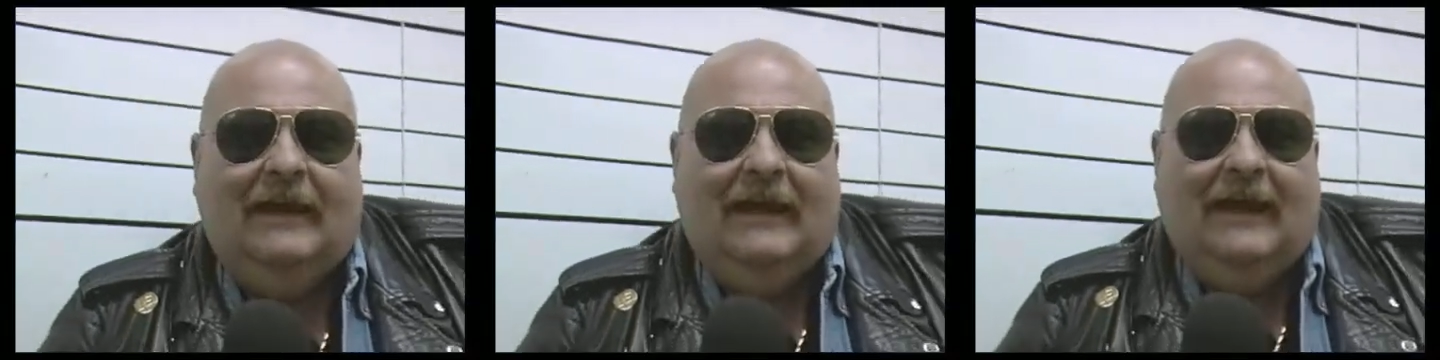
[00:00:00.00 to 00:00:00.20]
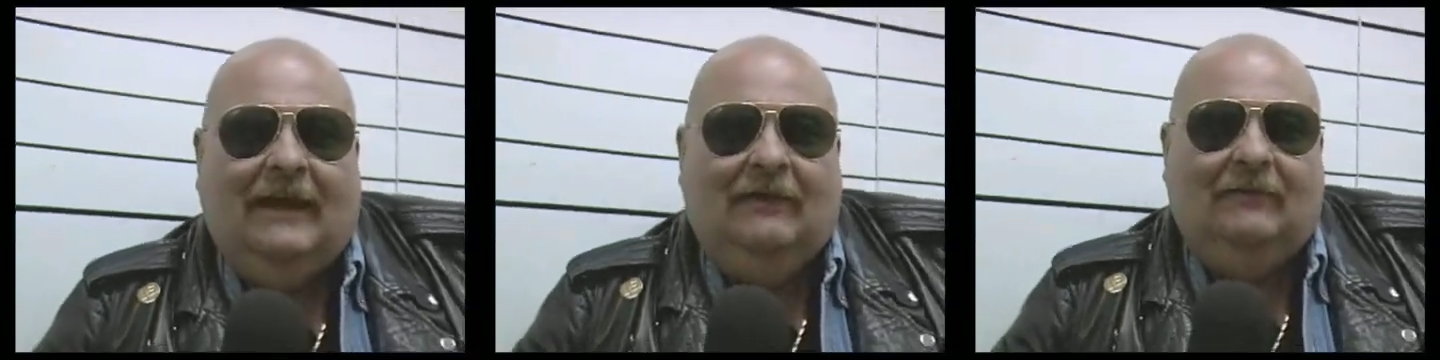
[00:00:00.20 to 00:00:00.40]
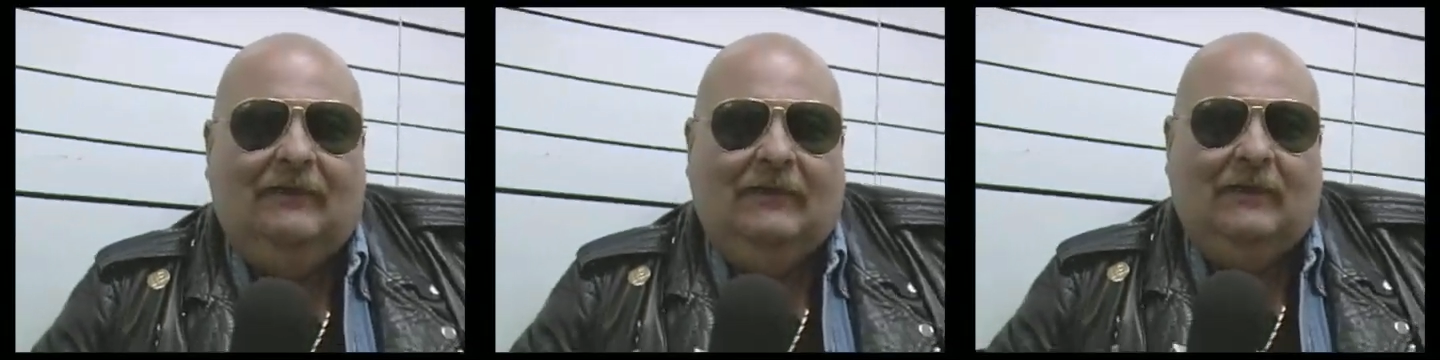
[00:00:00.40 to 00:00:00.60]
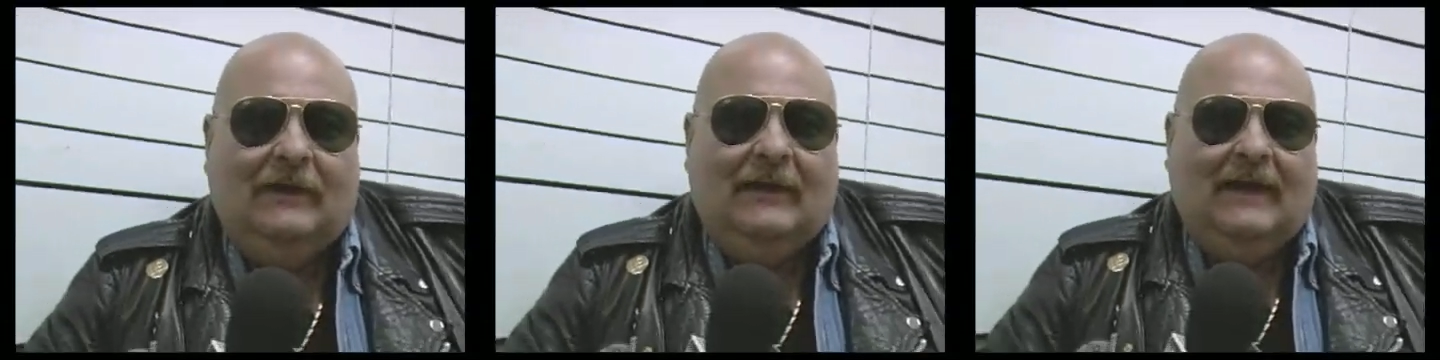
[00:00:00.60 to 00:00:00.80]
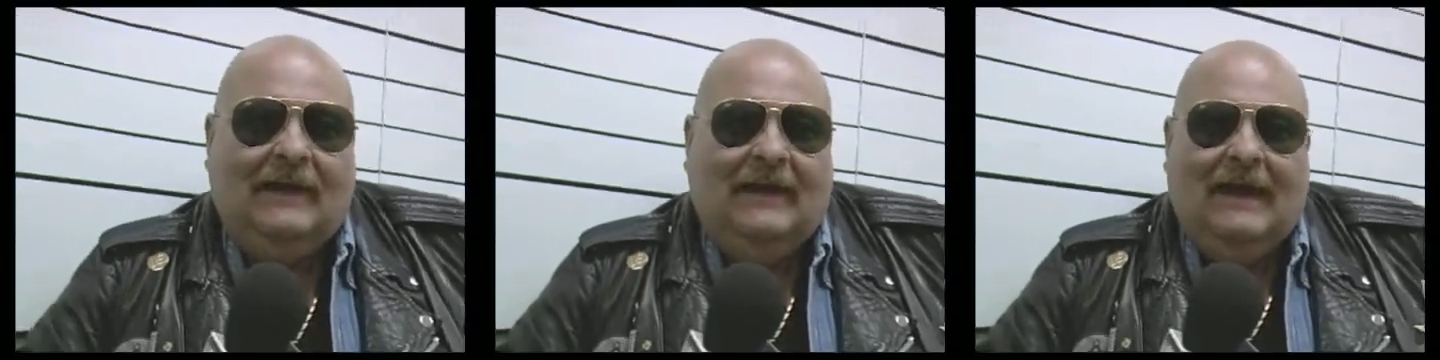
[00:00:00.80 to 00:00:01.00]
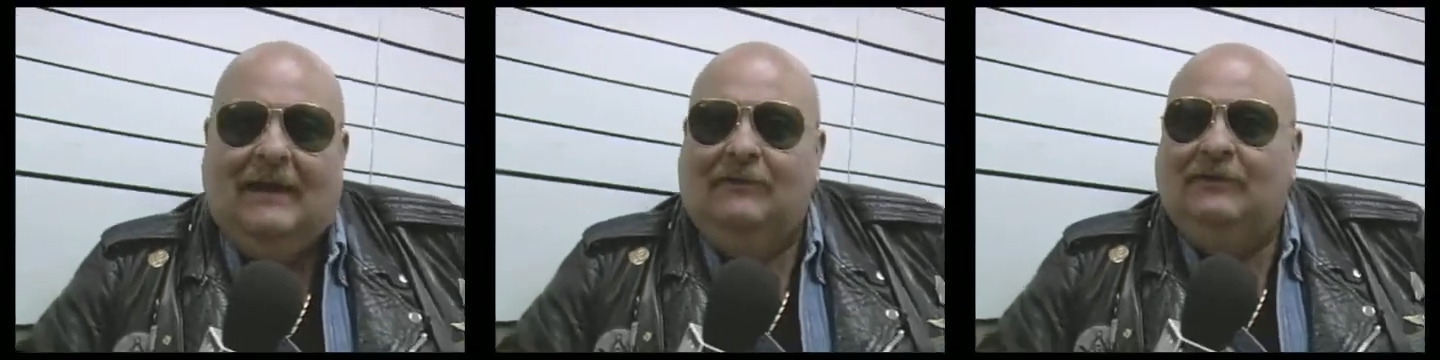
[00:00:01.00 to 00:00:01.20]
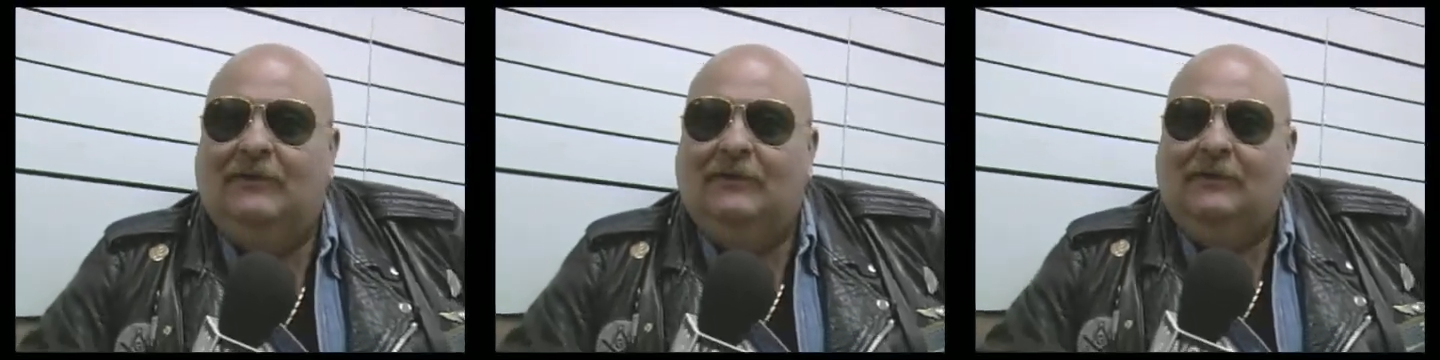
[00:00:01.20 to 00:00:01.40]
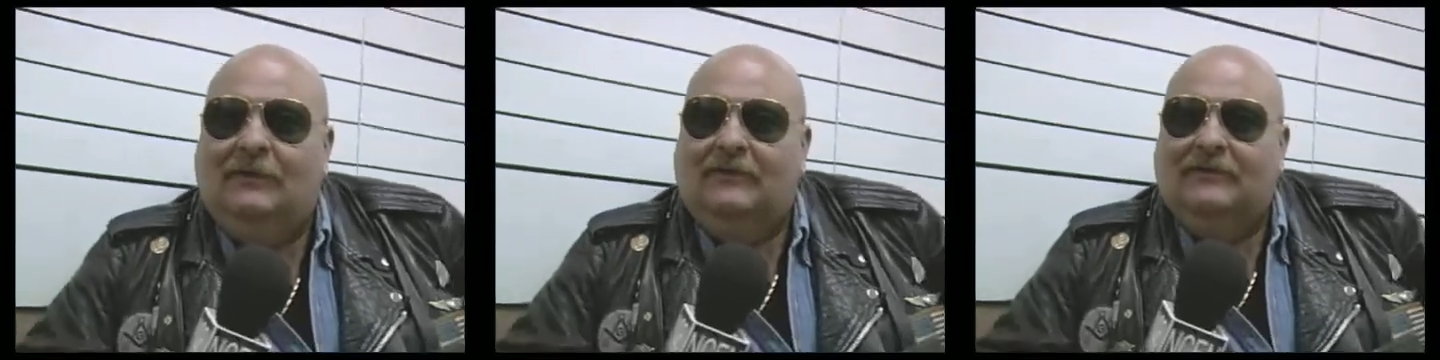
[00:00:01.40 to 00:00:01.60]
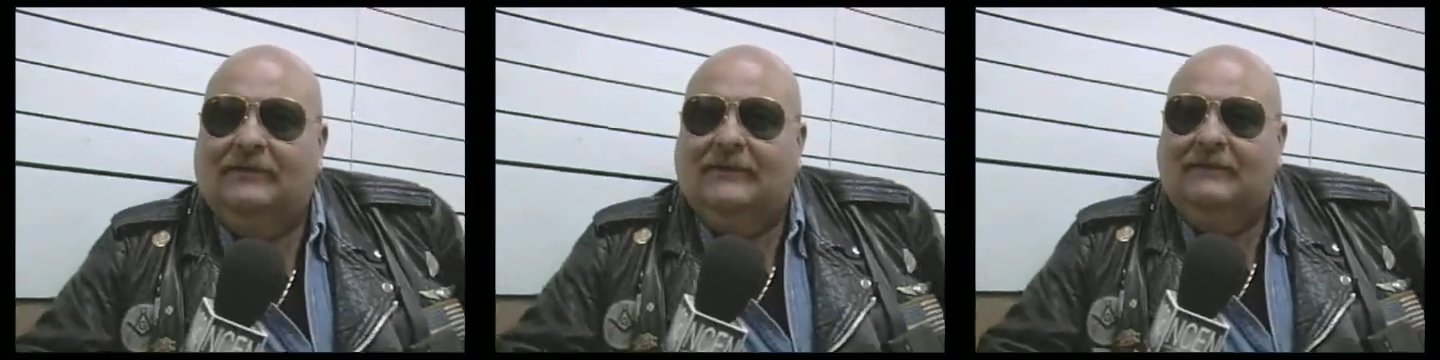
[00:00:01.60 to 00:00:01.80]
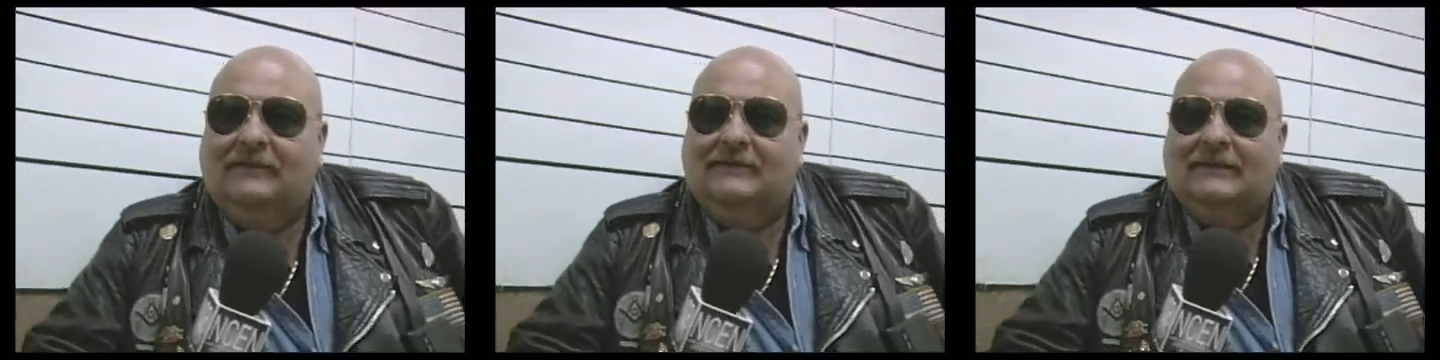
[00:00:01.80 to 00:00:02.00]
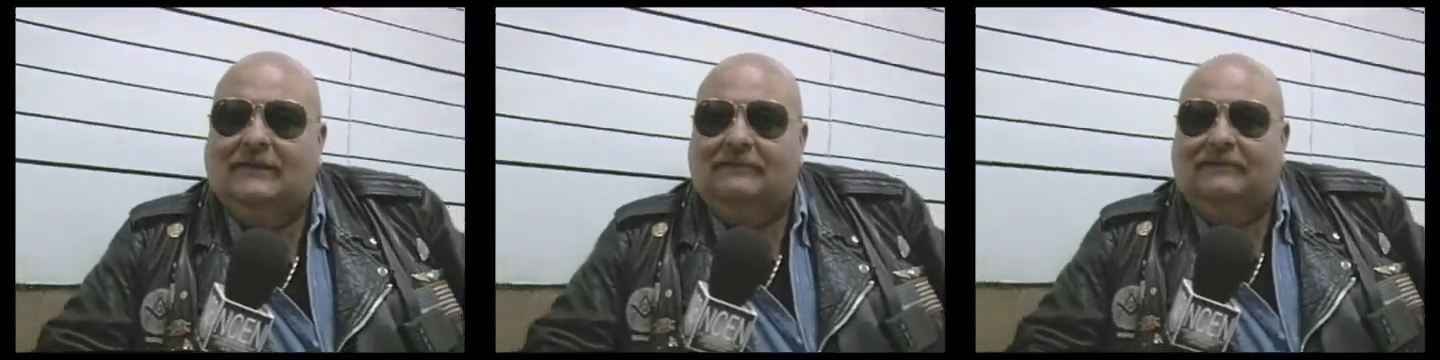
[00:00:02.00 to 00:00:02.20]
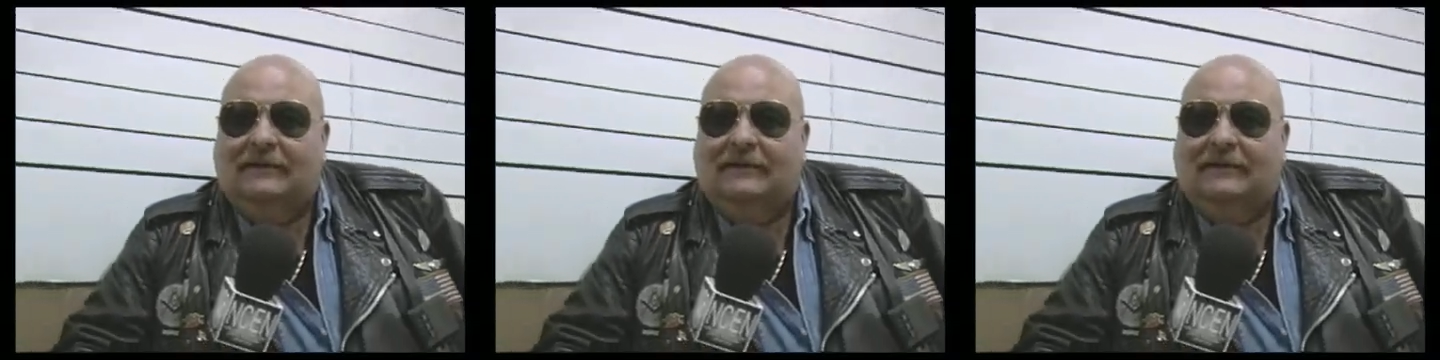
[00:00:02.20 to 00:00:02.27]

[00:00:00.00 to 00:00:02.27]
And when they came to, everything was on